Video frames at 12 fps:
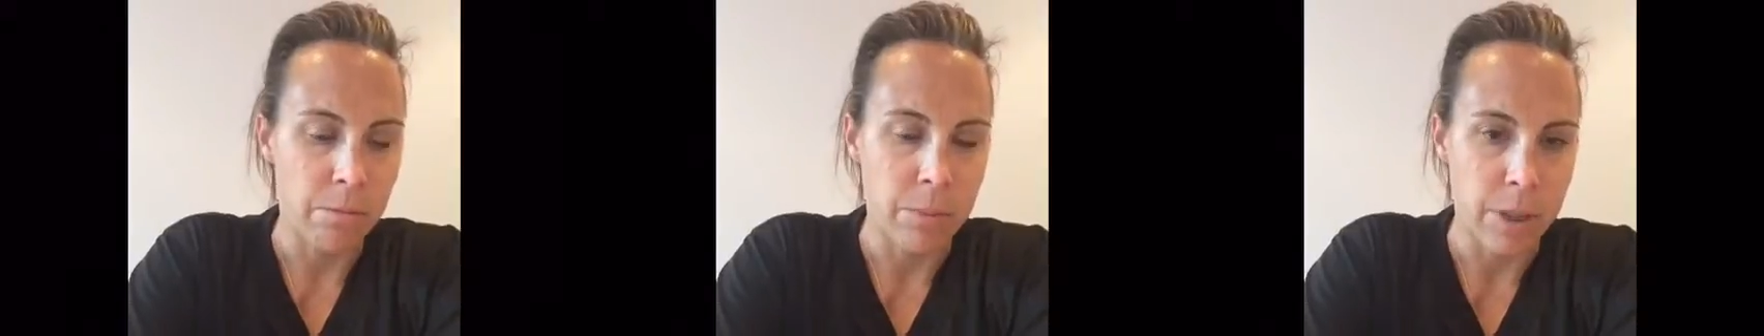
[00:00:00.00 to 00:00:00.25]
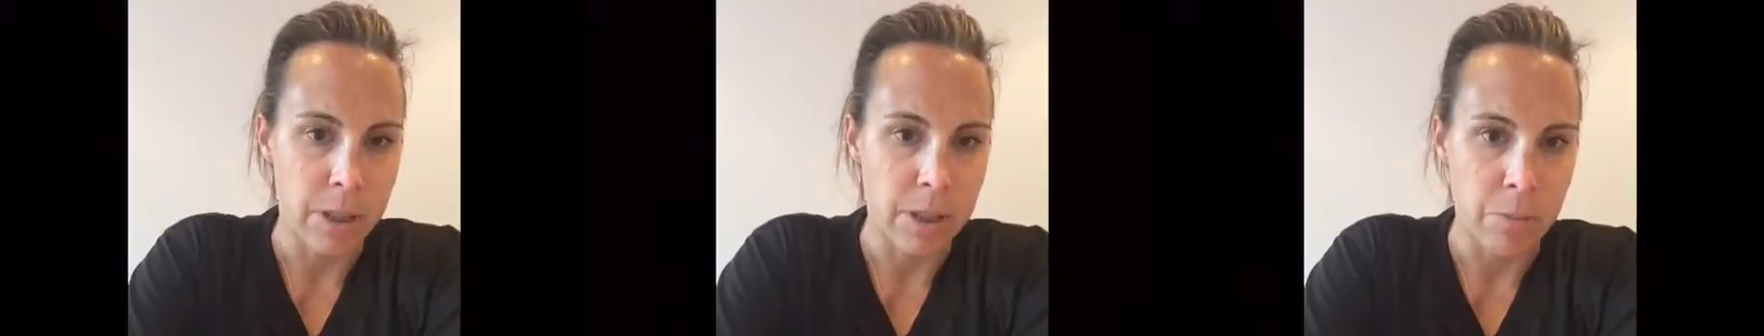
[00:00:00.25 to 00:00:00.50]

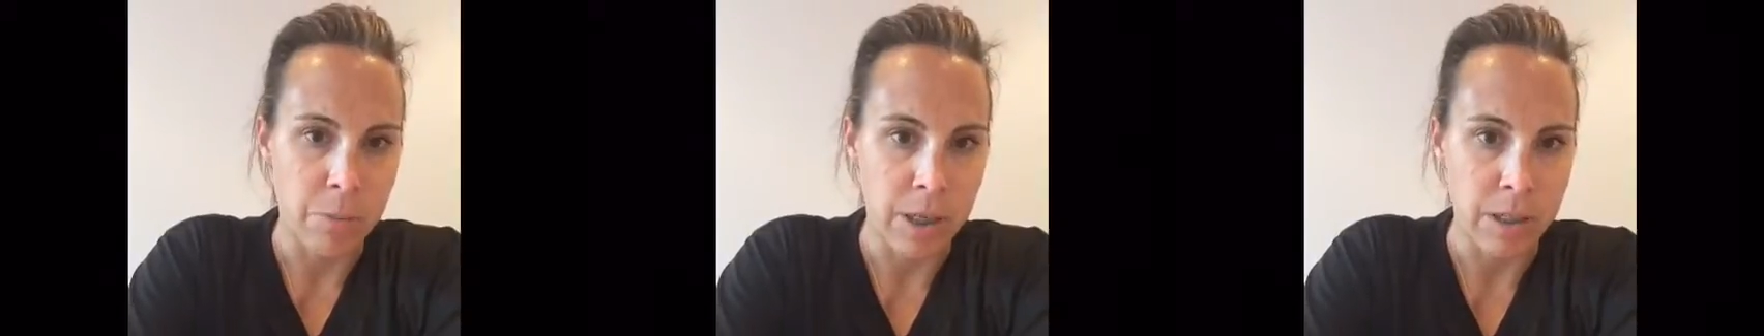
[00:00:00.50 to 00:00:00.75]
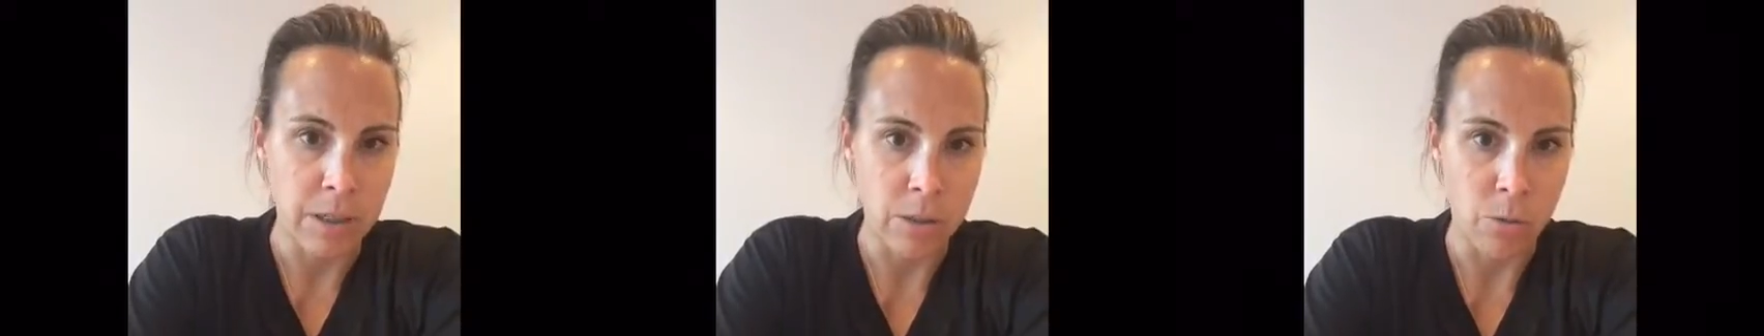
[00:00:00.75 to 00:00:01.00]
but it
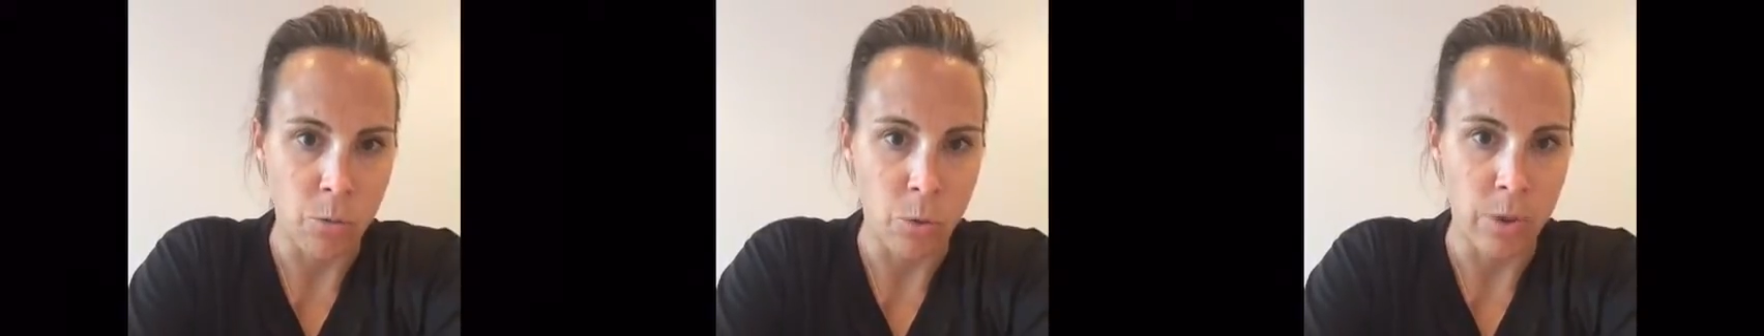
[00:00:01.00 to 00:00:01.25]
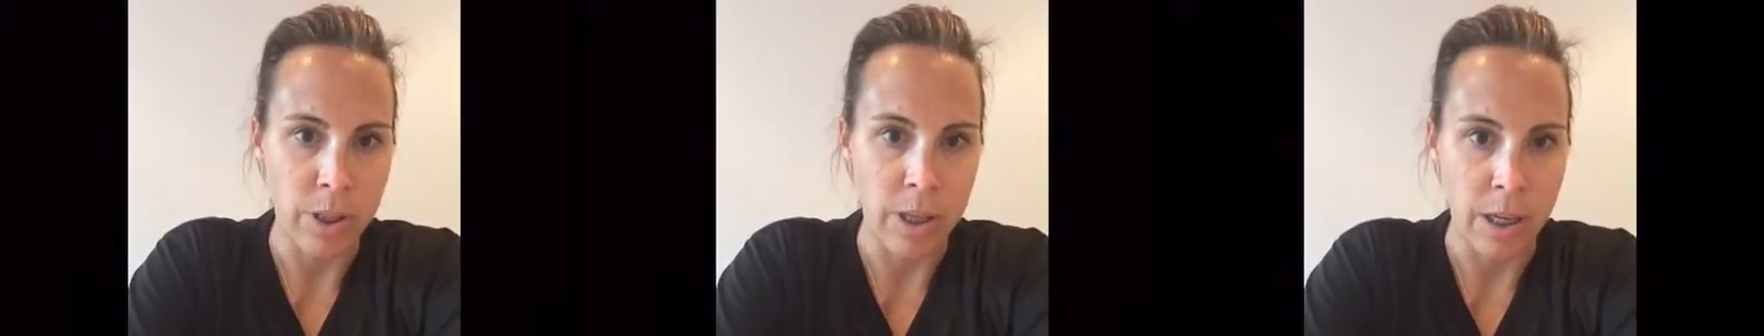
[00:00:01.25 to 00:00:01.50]
depends on
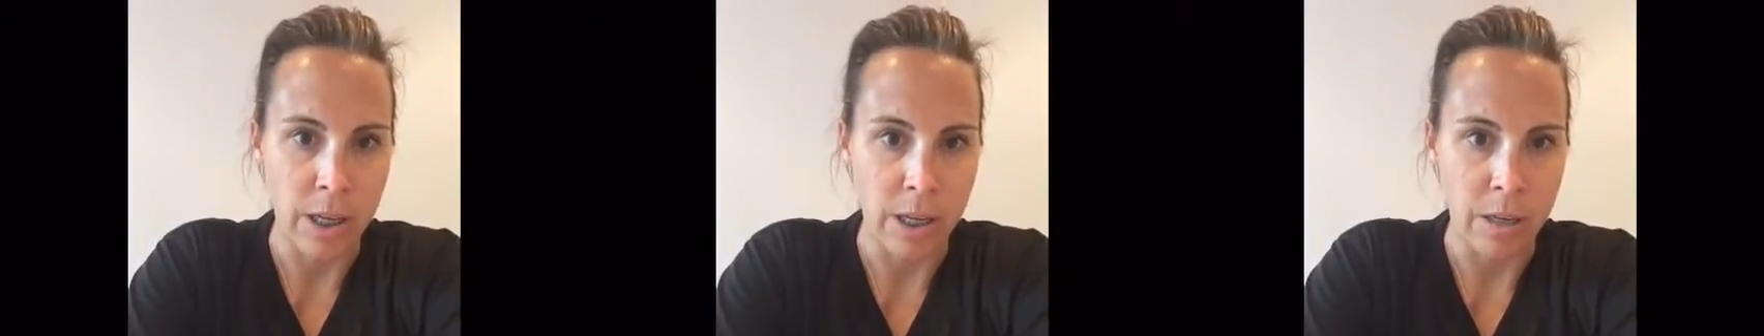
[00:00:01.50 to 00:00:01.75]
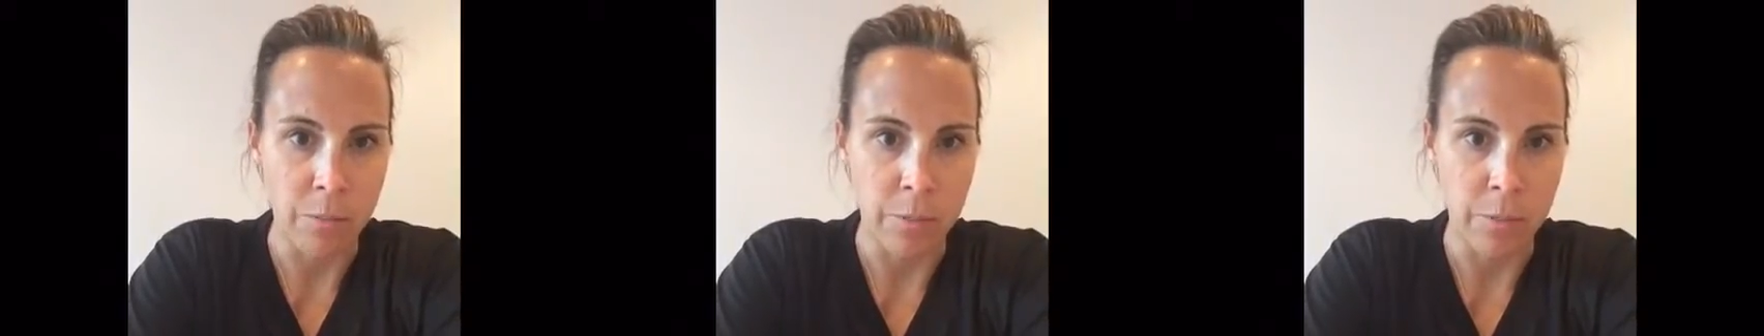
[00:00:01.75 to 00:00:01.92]
what their